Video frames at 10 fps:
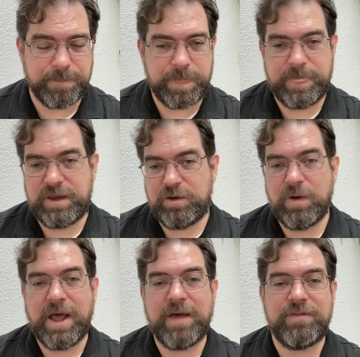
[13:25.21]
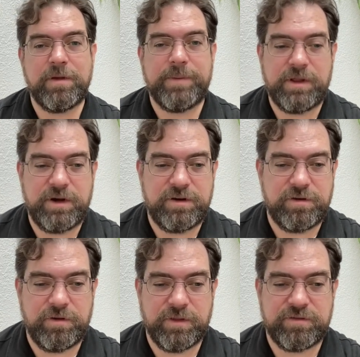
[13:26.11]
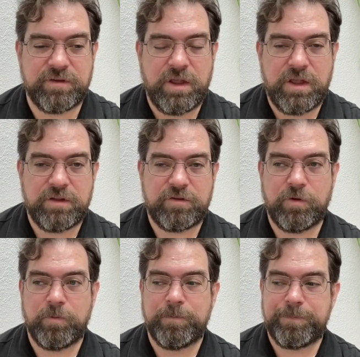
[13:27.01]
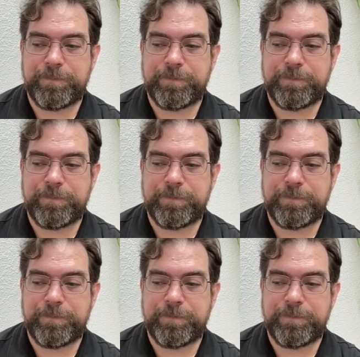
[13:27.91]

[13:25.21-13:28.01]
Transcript: then you have the ability to do this. So